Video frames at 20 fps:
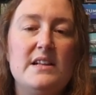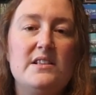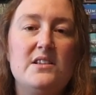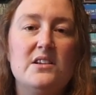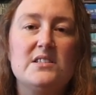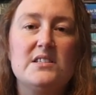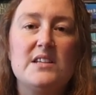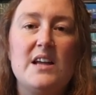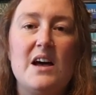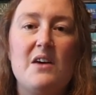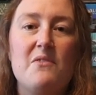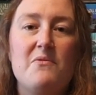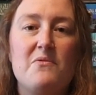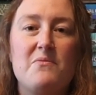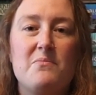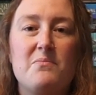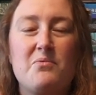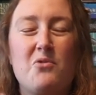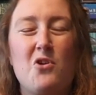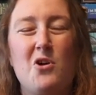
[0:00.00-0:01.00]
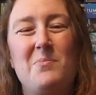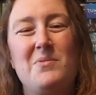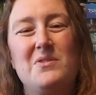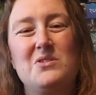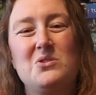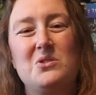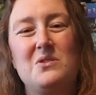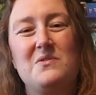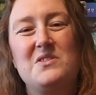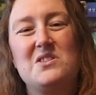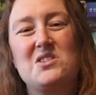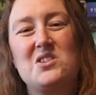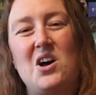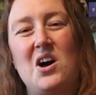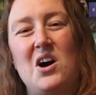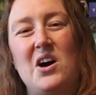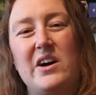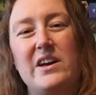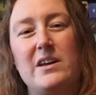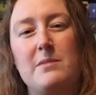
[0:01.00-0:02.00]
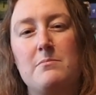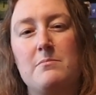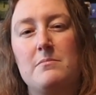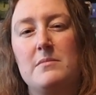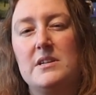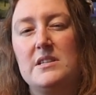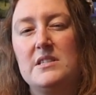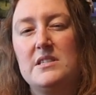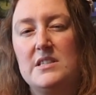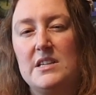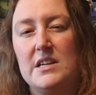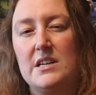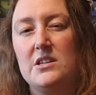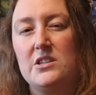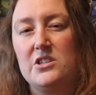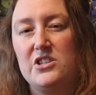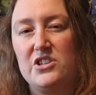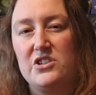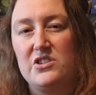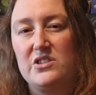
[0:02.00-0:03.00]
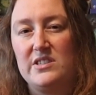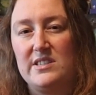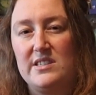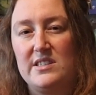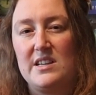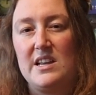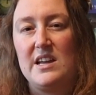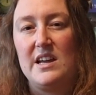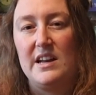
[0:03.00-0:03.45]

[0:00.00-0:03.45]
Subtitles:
doesn't have proper sort of time signatures